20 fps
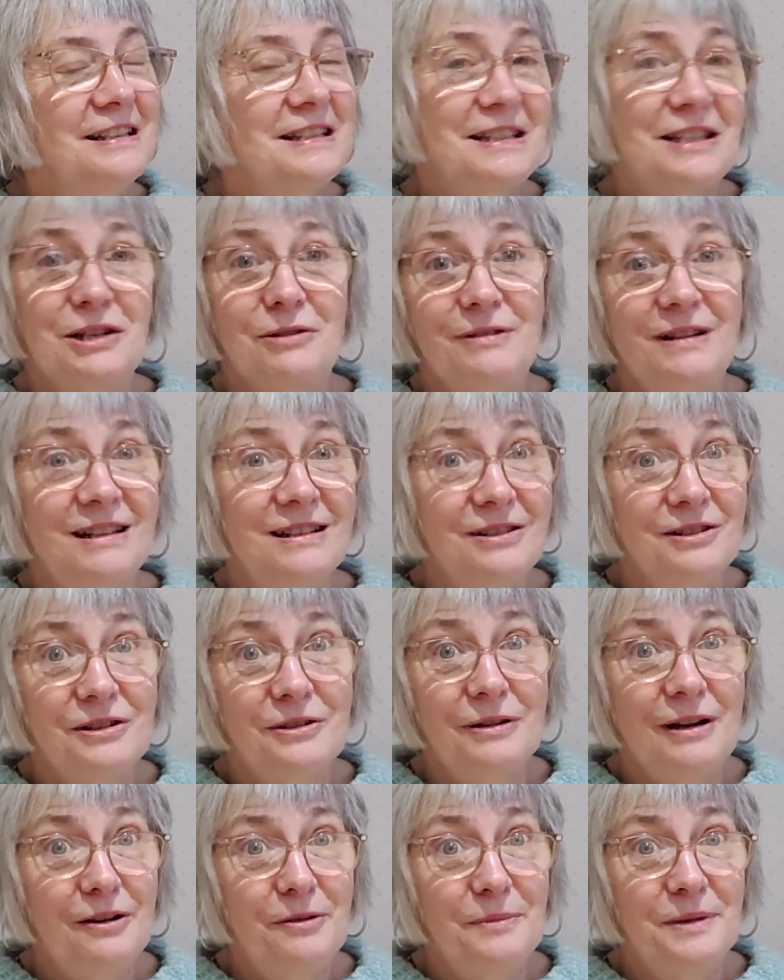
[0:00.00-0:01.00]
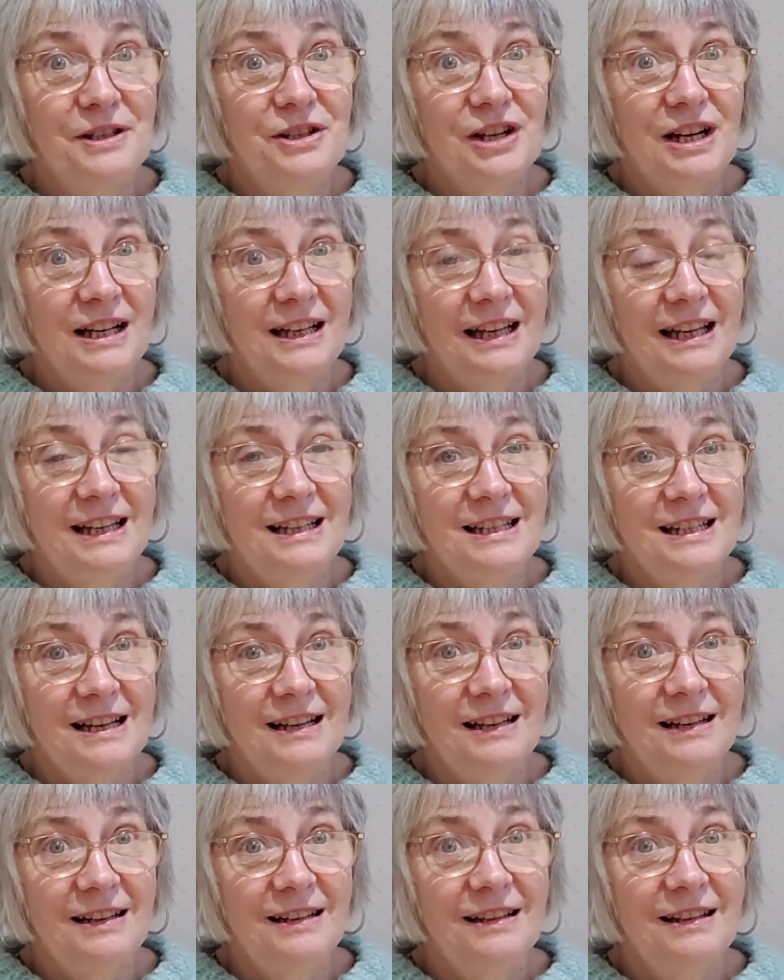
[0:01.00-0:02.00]
So I don't know how much I'll get
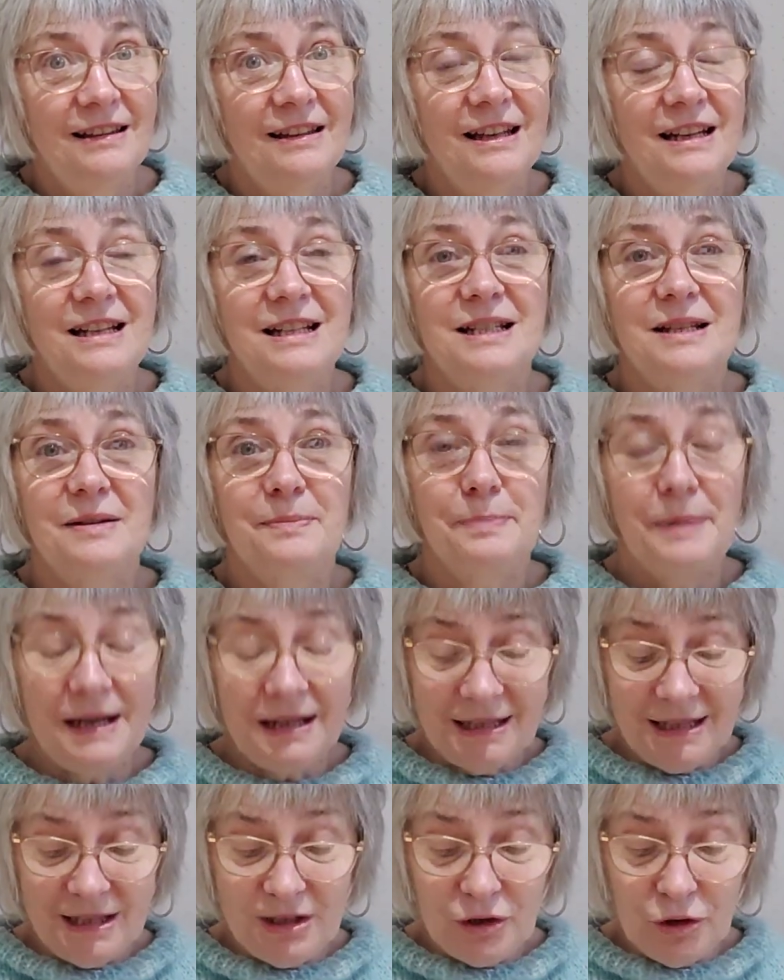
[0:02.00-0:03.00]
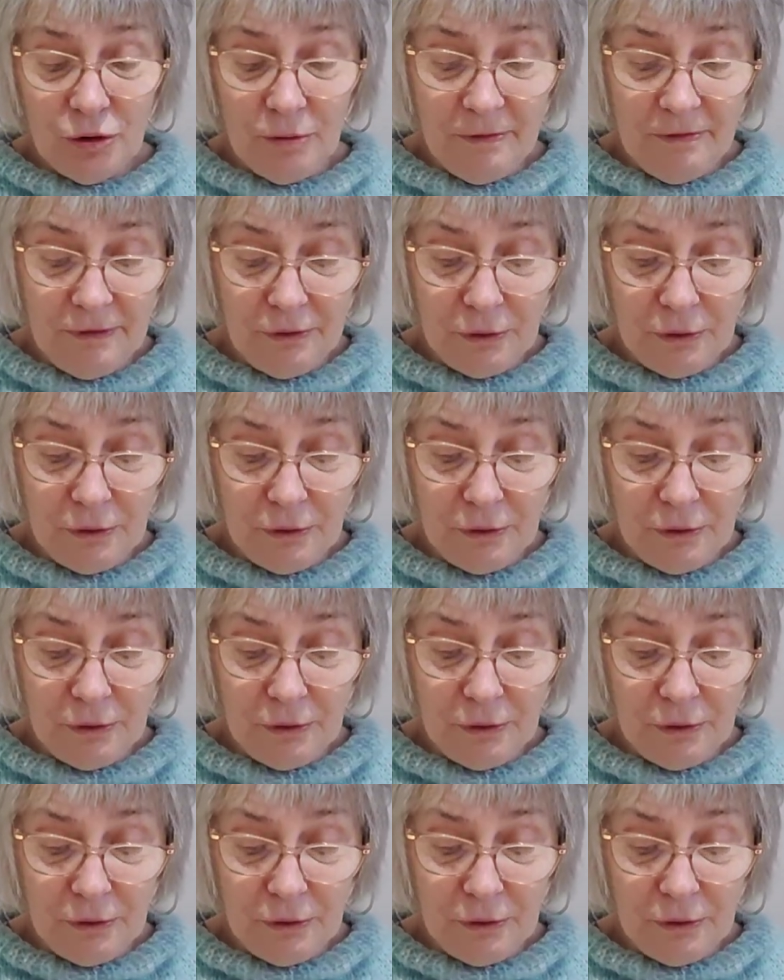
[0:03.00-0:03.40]
done. There is a bad storm